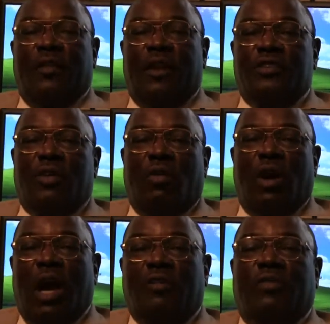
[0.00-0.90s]
there's no
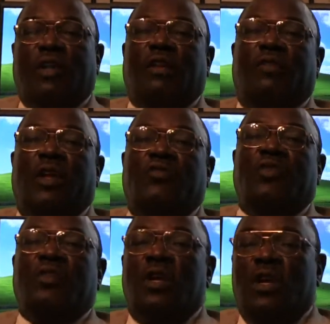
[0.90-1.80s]
conflict of
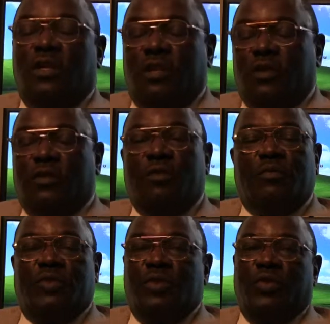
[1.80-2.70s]
interest to
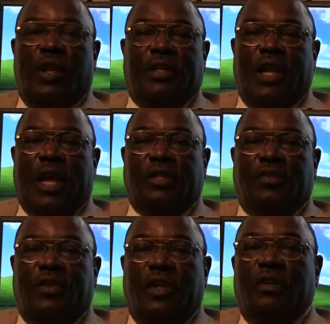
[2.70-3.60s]
do their
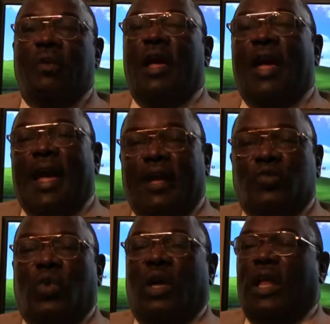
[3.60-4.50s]
taxes for them,
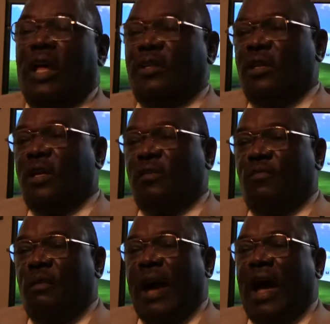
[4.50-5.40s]
as well as
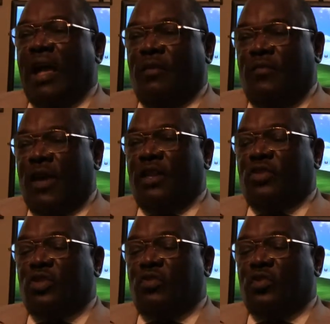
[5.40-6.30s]
buy
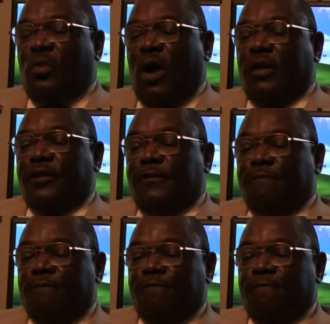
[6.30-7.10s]
financial service products.